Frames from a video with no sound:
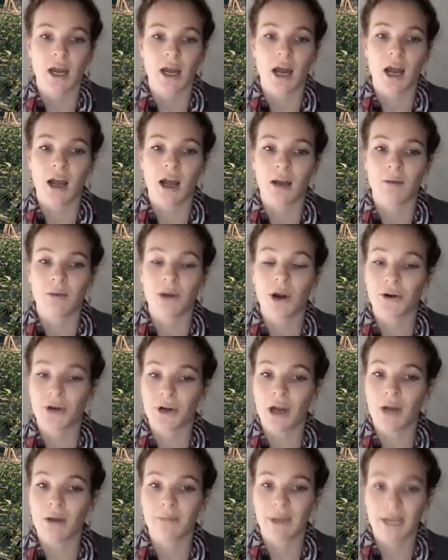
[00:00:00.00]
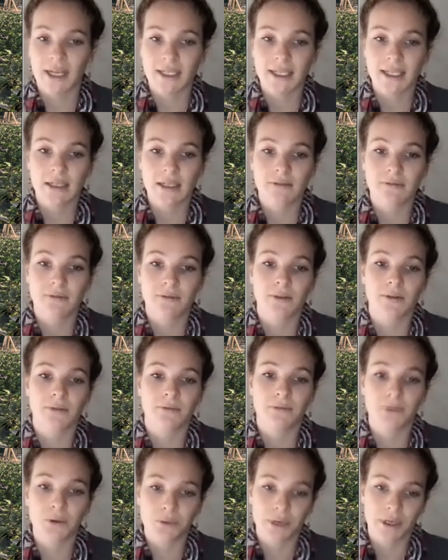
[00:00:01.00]
are not mandated for the
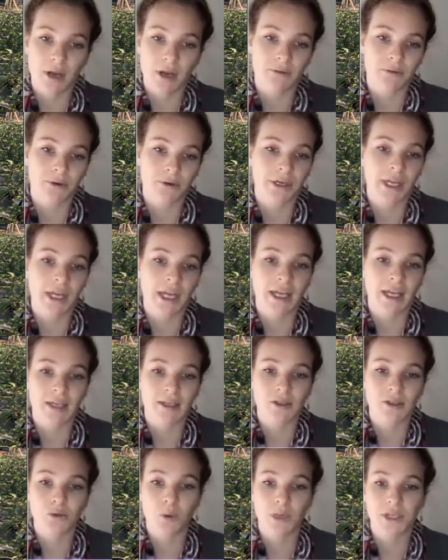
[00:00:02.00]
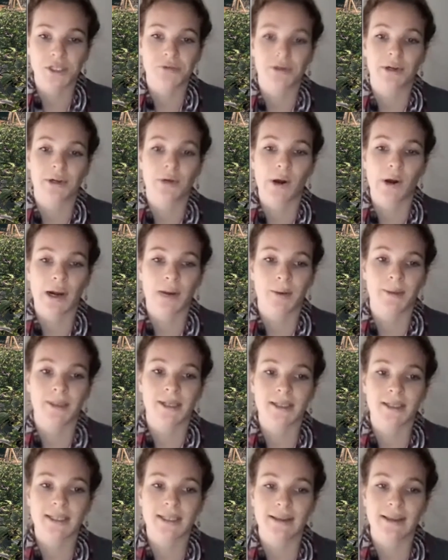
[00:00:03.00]
food recovery and waste
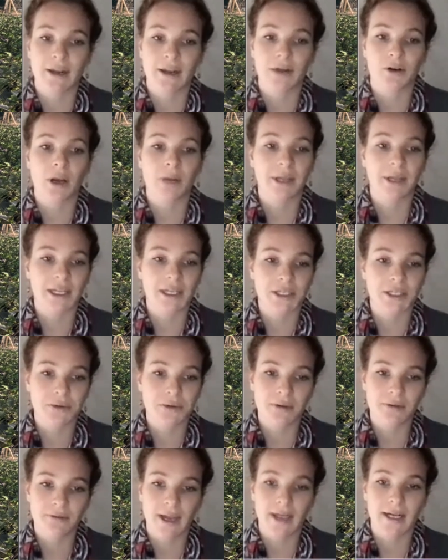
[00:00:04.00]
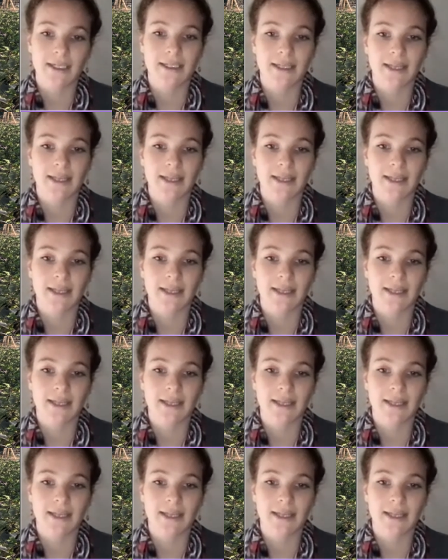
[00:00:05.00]
requirements that are coming into effect,